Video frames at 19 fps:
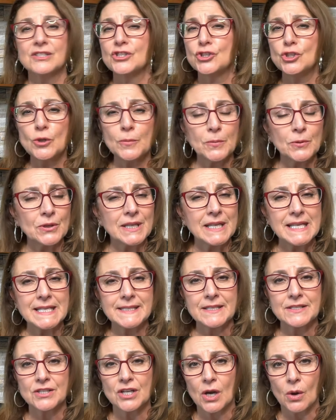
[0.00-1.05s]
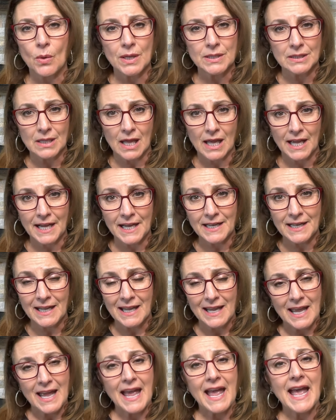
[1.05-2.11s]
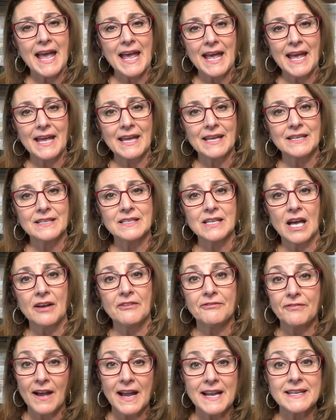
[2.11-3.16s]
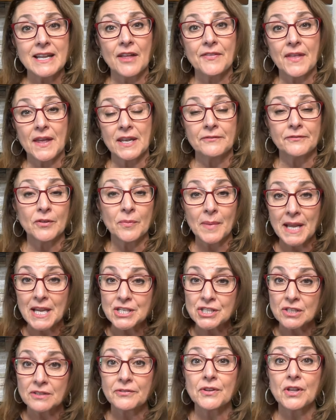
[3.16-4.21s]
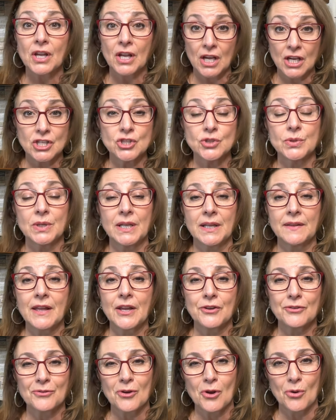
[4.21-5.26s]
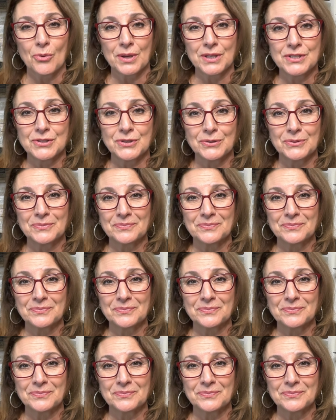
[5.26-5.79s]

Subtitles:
Super easy to go online and find out that information for the country that you're going to.